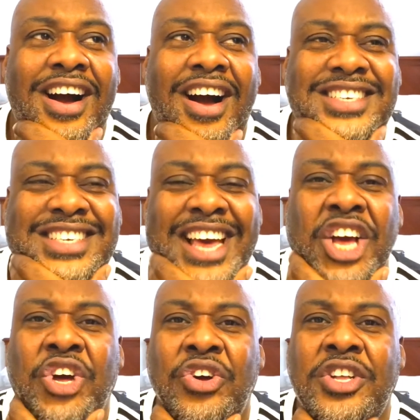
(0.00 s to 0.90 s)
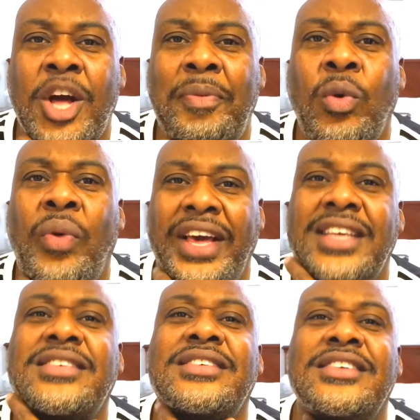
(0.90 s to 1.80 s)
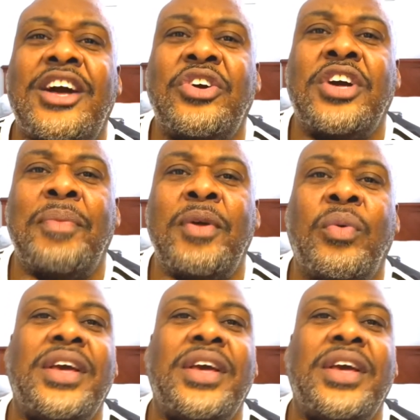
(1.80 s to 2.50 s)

I'd say, a good couple of weeks. A good couple of